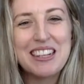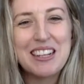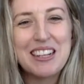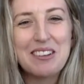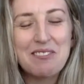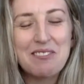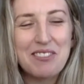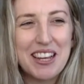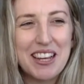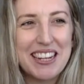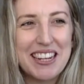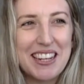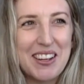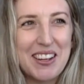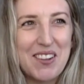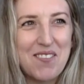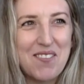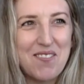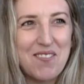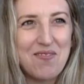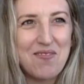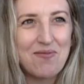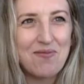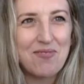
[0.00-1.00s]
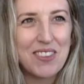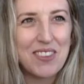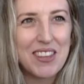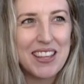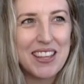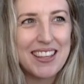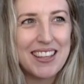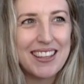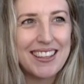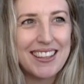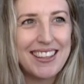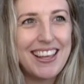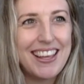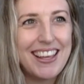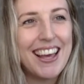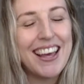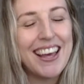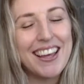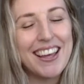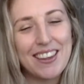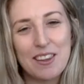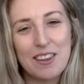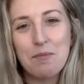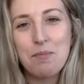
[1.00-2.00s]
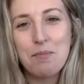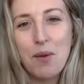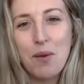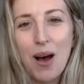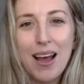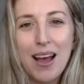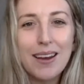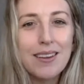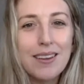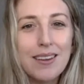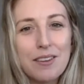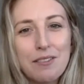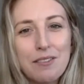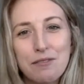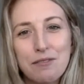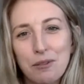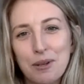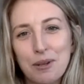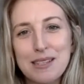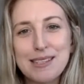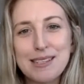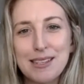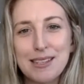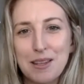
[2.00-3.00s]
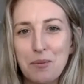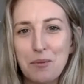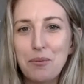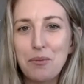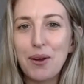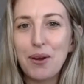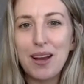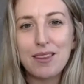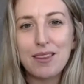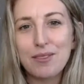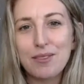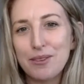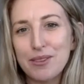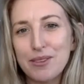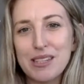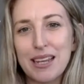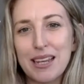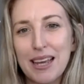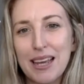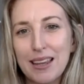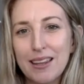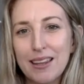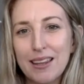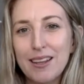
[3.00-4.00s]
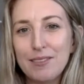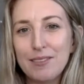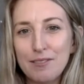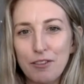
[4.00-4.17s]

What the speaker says: But Yeah, the mind and the voice and the breath all together